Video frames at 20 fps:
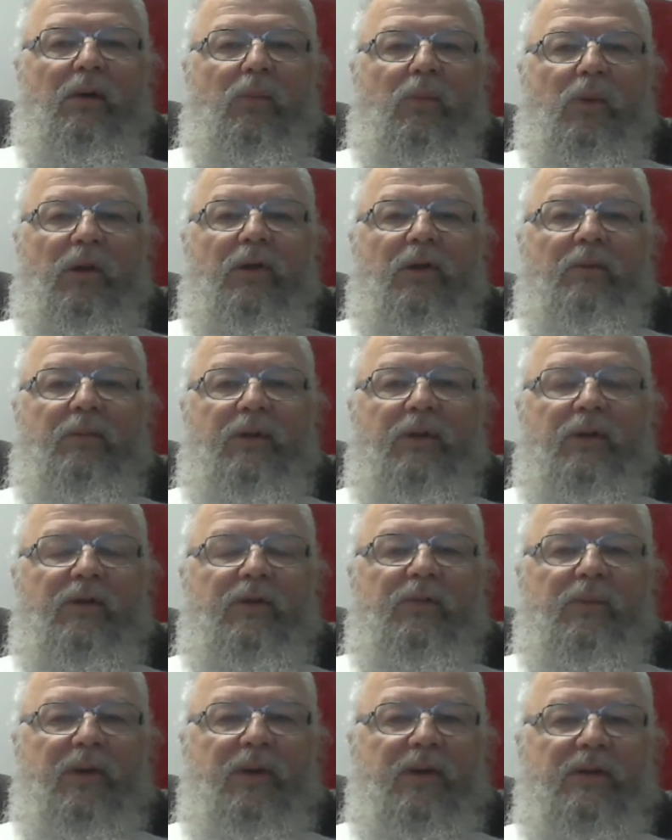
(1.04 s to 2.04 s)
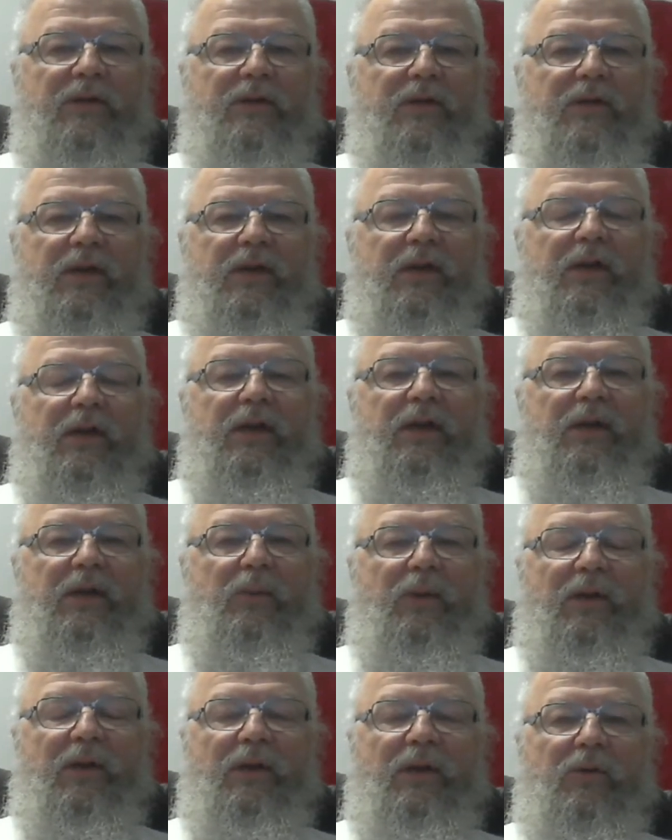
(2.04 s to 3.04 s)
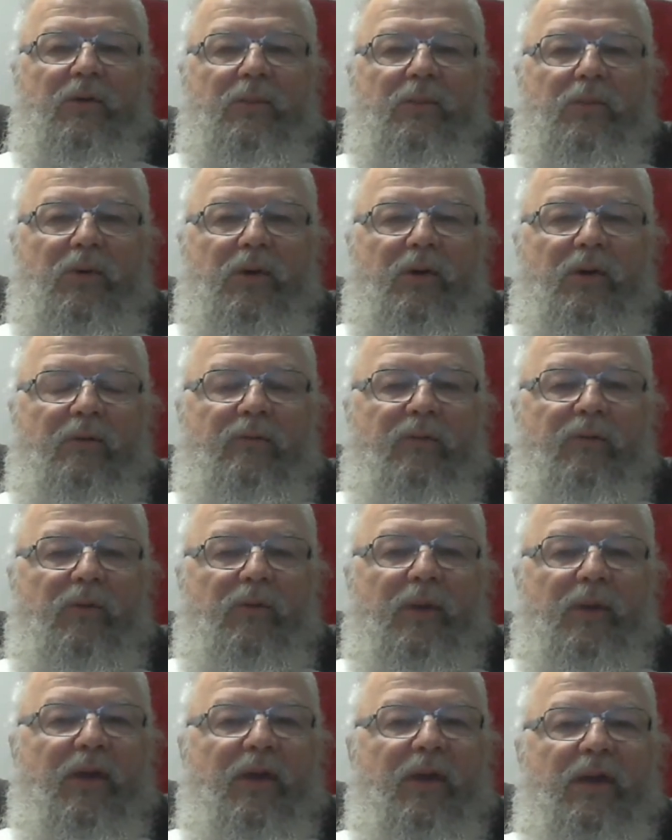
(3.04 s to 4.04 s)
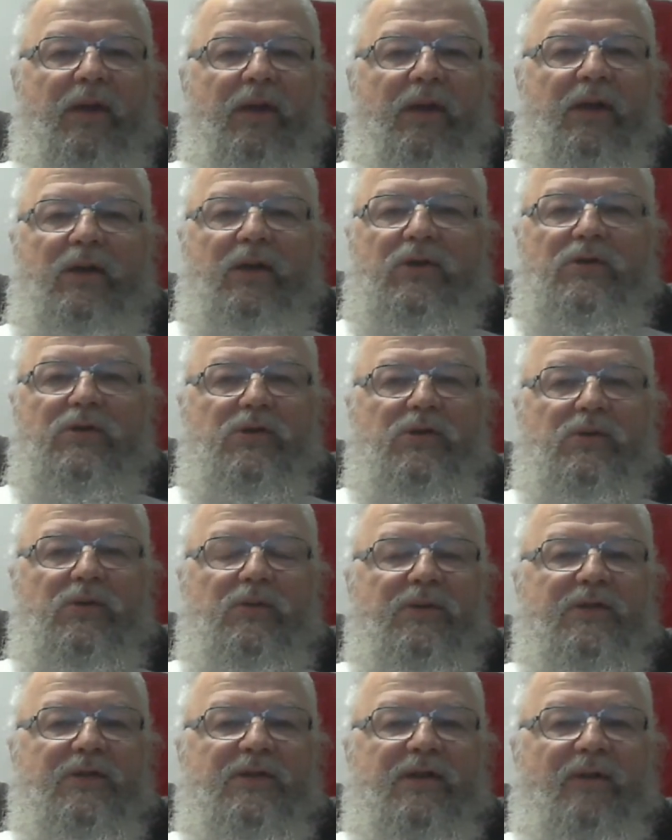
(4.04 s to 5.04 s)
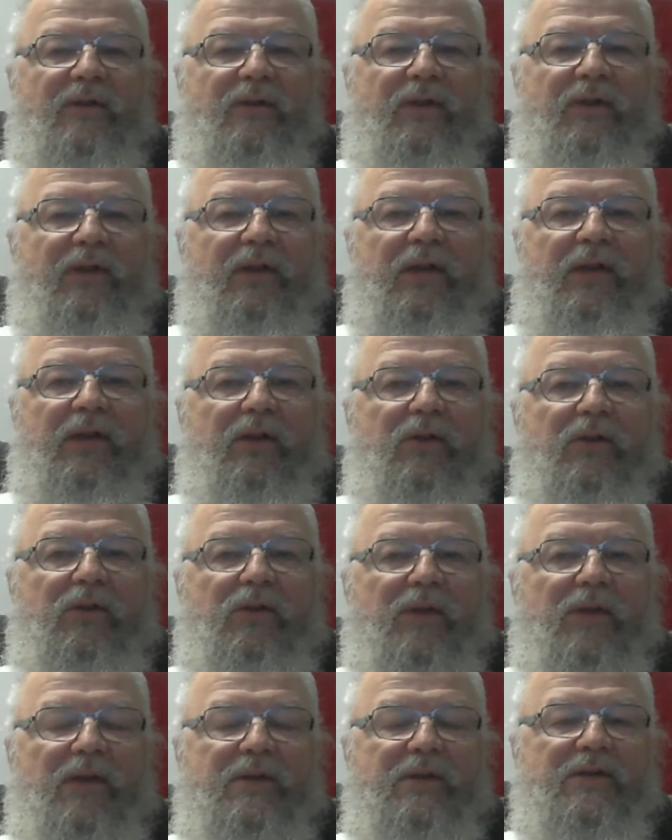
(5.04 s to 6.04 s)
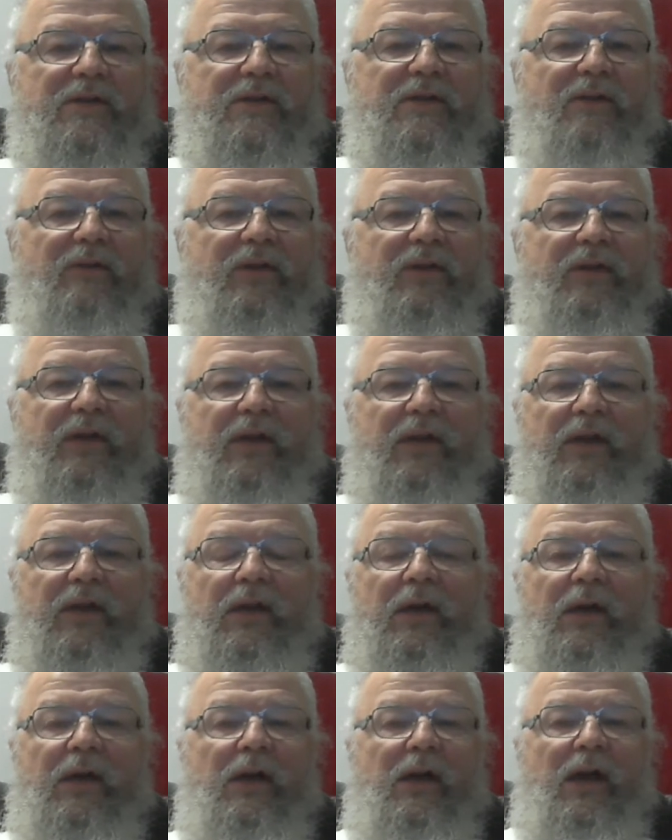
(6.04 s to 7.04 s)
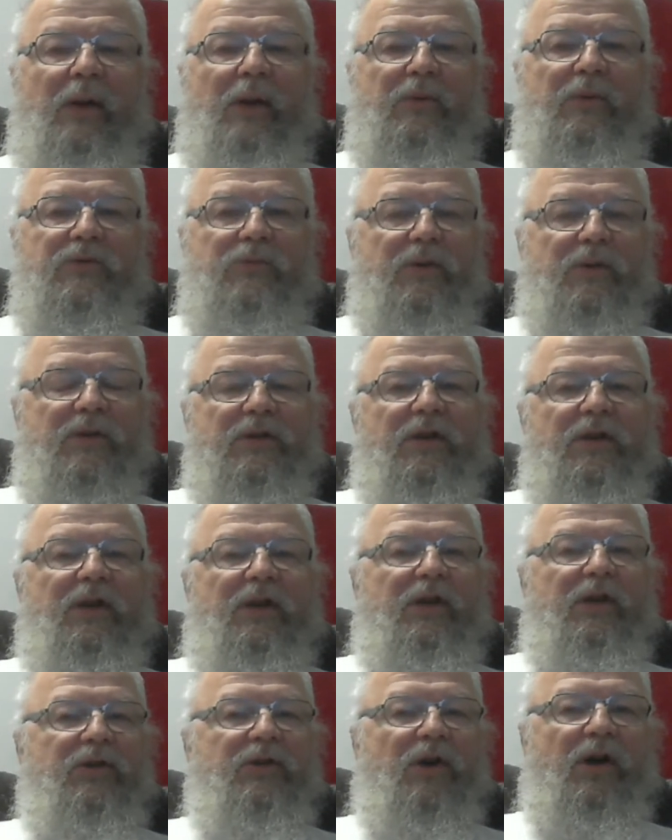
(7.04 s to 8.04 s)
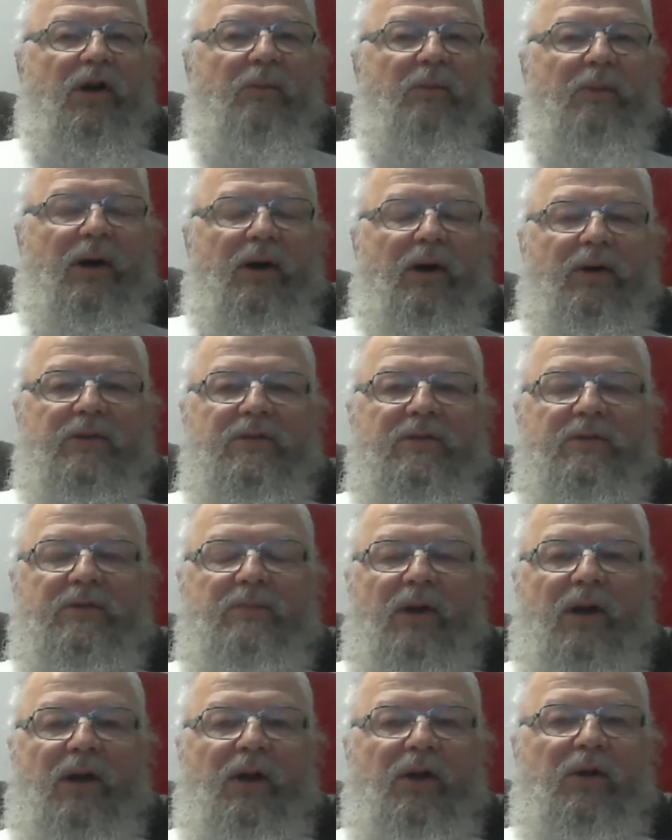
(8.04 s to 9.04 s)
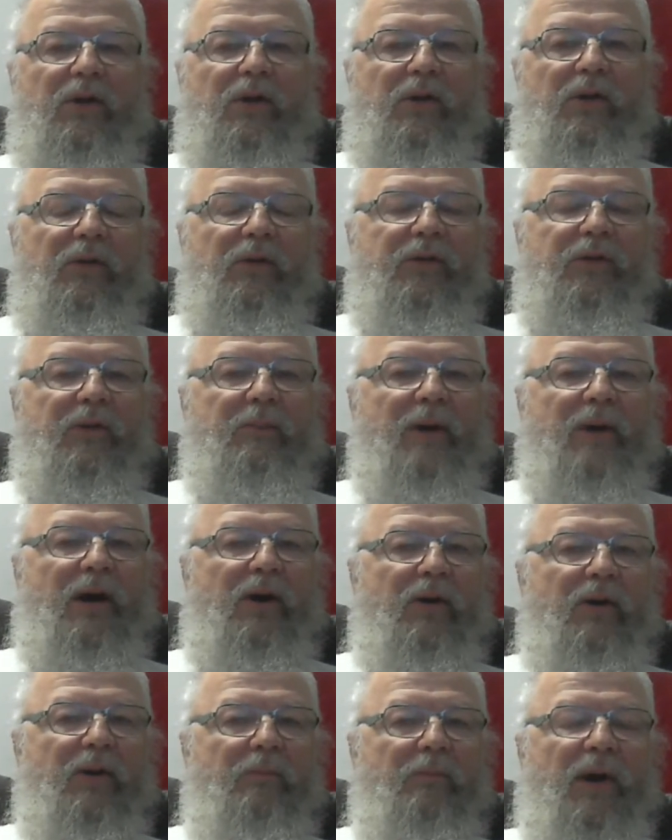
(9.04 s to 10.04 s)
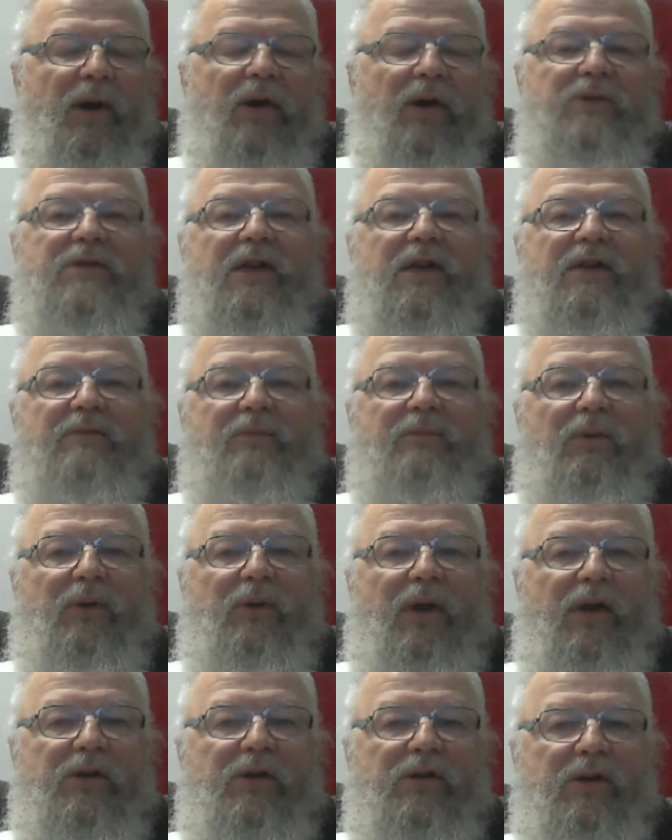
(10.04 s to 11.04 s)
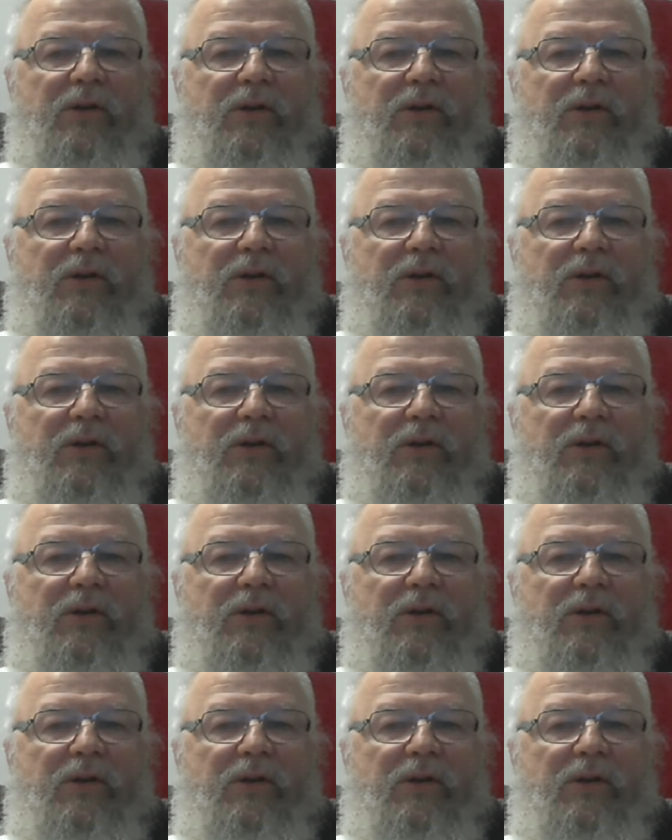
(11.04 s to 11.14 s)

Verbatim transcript: Welcome to this week's TDD Weekly Report for the week ending June 17th, 2017. I was originally going to talk about some articles about Mars exploration,